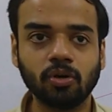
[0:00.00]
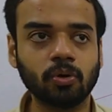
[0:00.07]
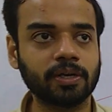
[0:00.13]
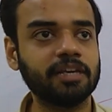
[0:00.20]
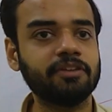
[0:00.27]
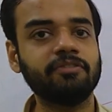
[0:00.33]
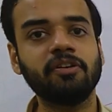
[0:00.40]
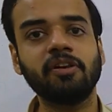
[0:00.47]

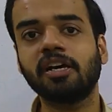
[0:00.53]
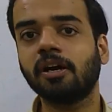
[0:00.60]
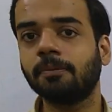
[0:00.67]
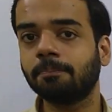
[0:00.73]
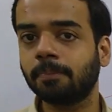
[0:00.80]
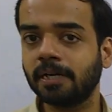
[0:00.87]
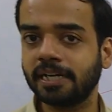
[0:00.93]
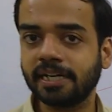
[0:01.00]
Okay, we will
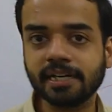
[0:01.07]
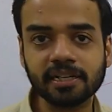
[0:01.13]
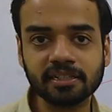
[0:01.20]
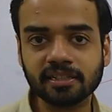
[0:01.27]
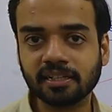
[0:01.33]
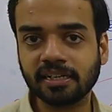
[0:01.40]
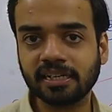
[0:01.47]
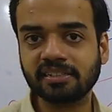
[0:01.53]
complete it
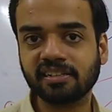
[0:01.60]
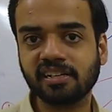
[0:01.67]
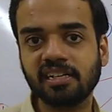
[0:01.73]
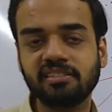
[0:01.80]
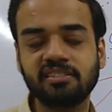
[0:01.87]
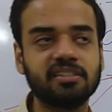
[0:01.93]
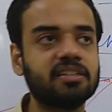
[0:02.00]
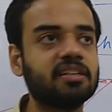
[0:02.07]
in the next
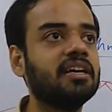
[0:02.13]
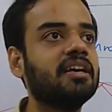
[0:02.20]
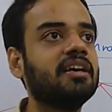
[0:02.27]
lecture,